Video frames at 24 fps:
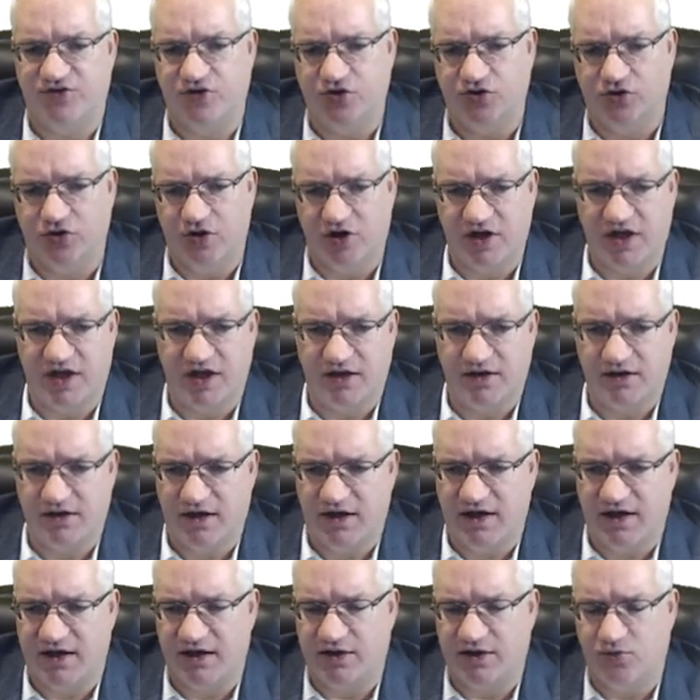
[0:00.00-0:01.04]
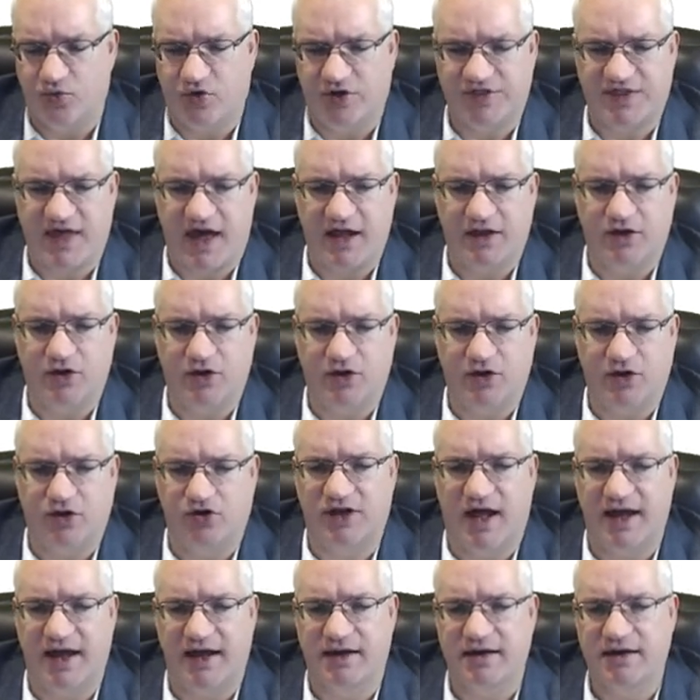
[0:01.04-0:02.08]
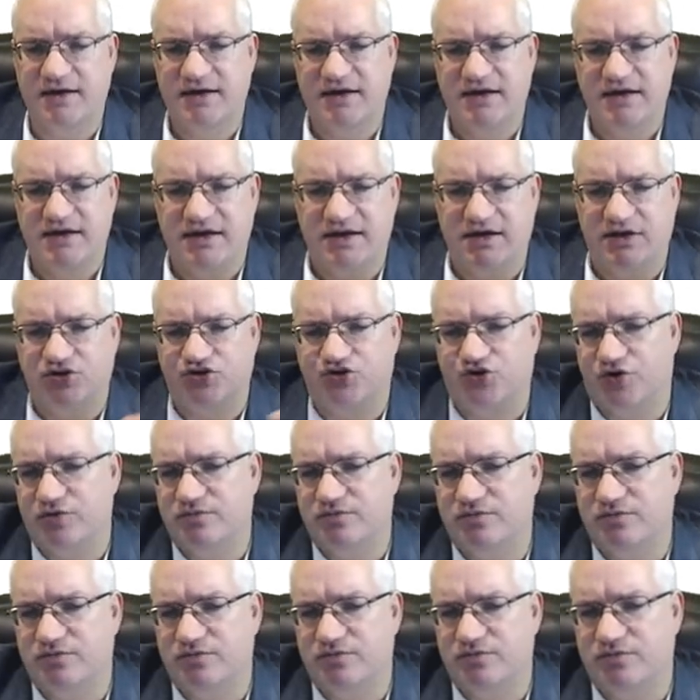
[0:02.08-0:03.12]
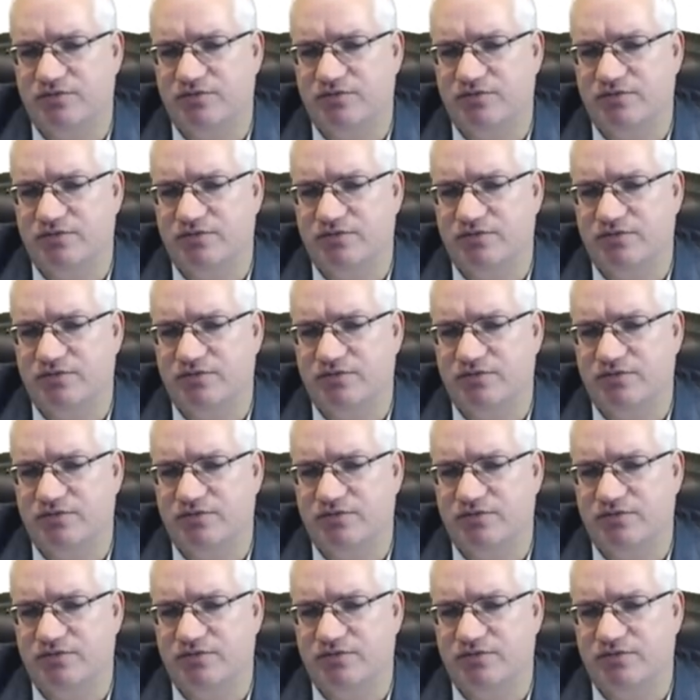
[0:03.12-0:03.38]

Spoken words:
If you look at what that looked like in terms of